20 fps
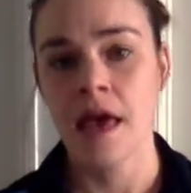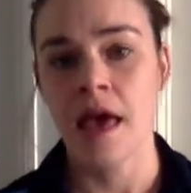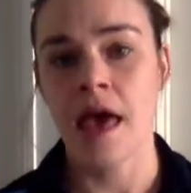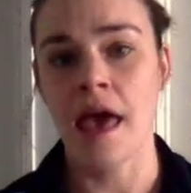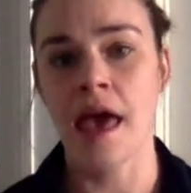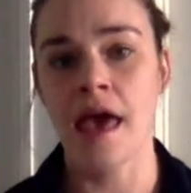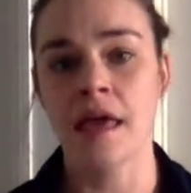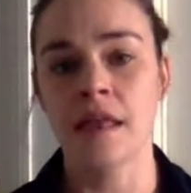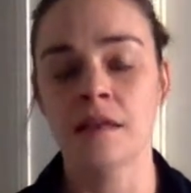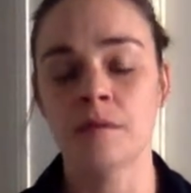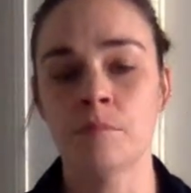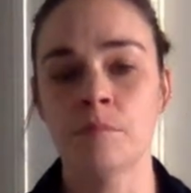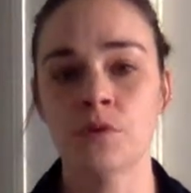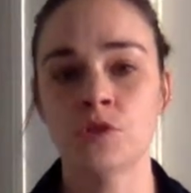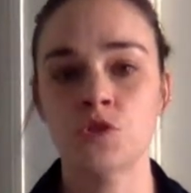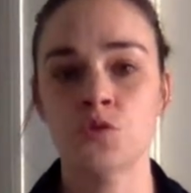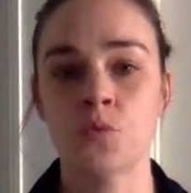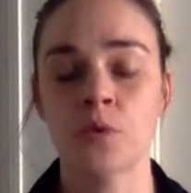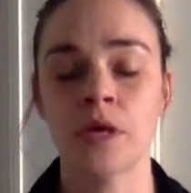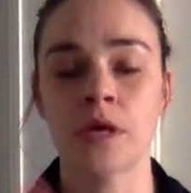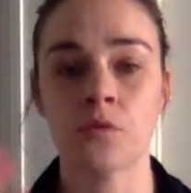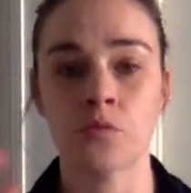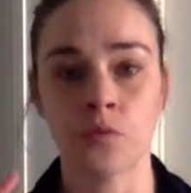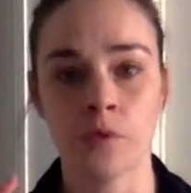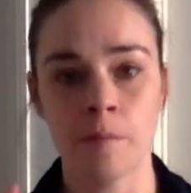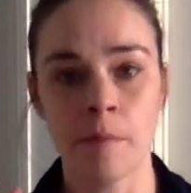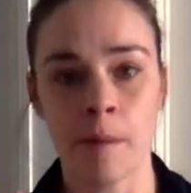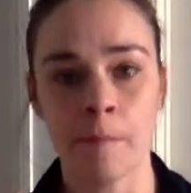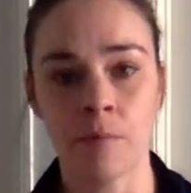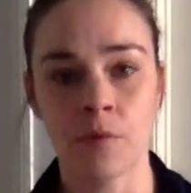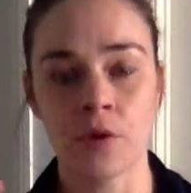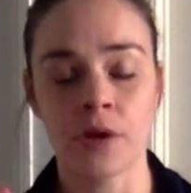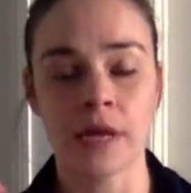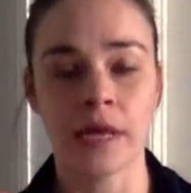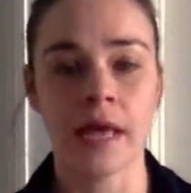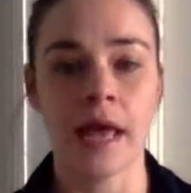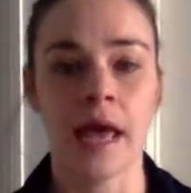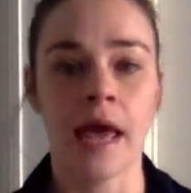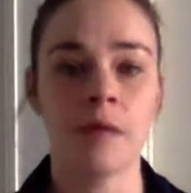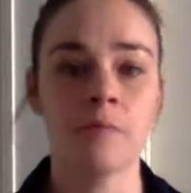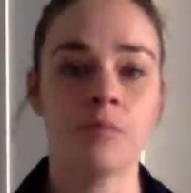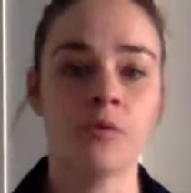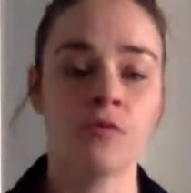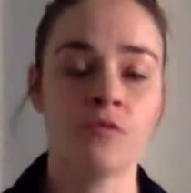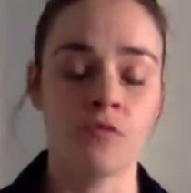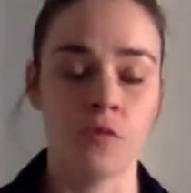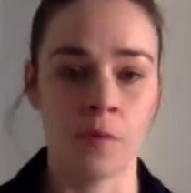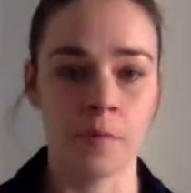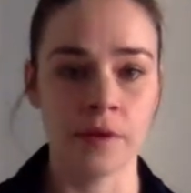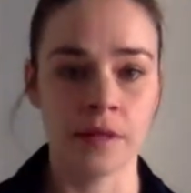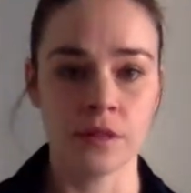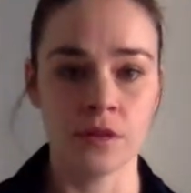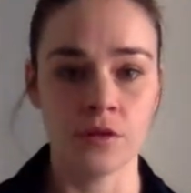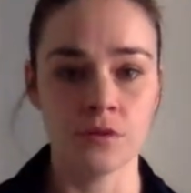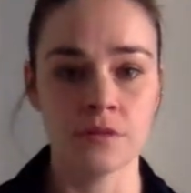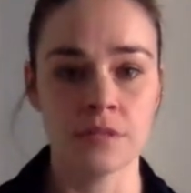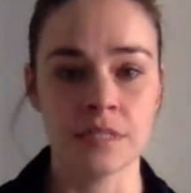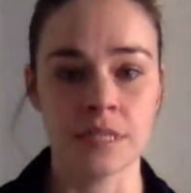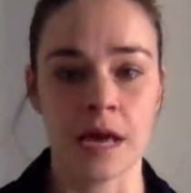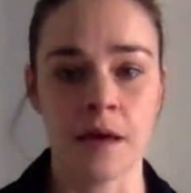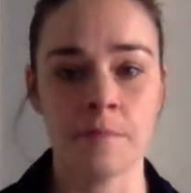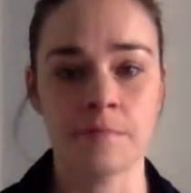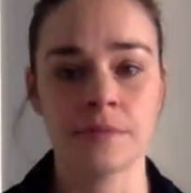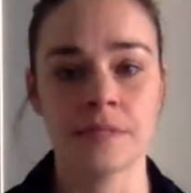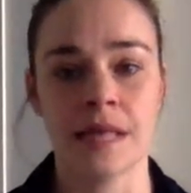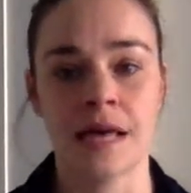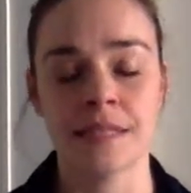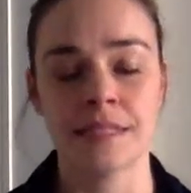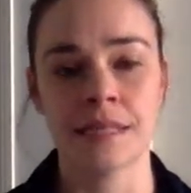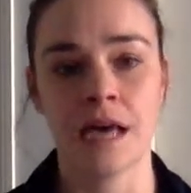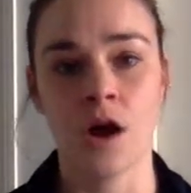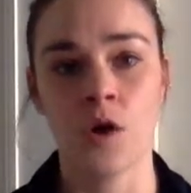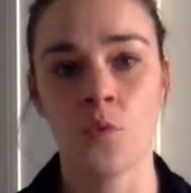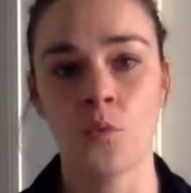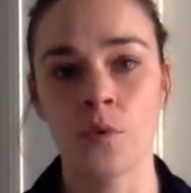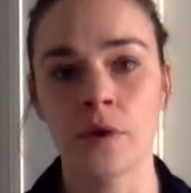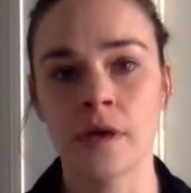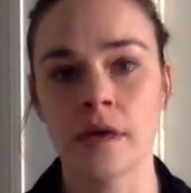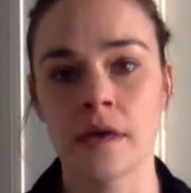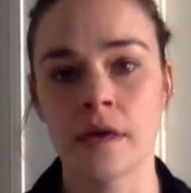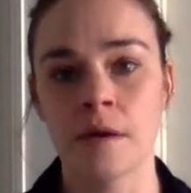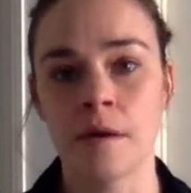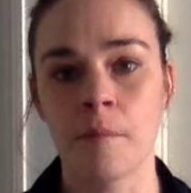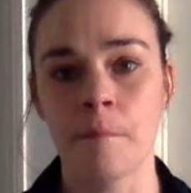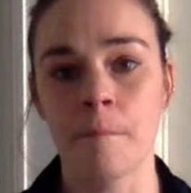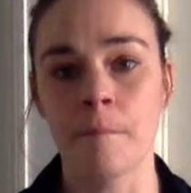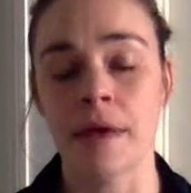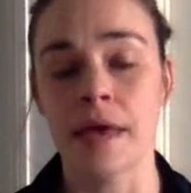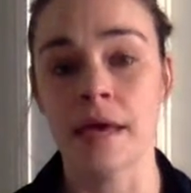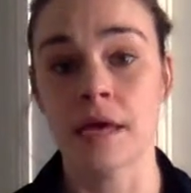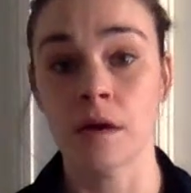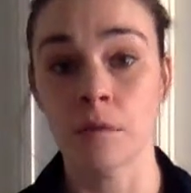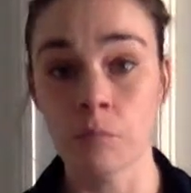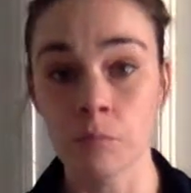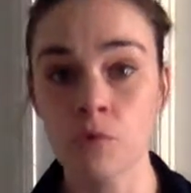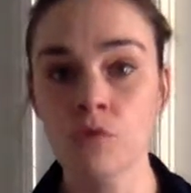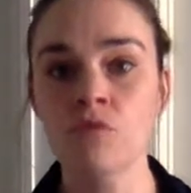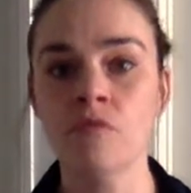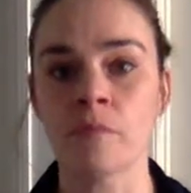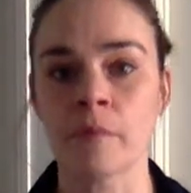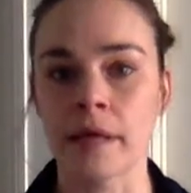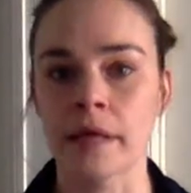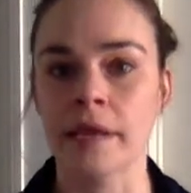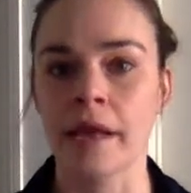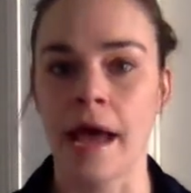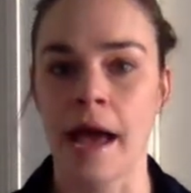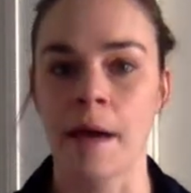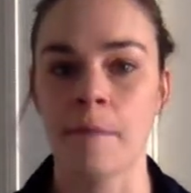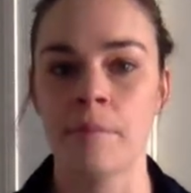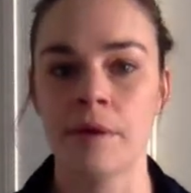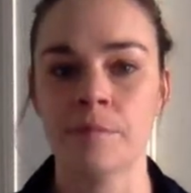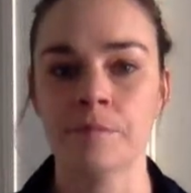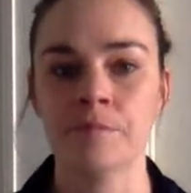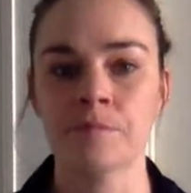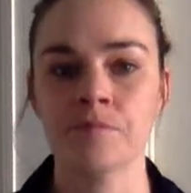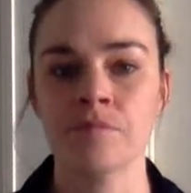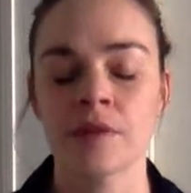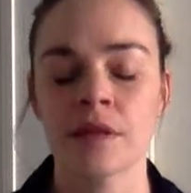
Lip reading: And between remembering and performing those steps, that's how we make movement happen.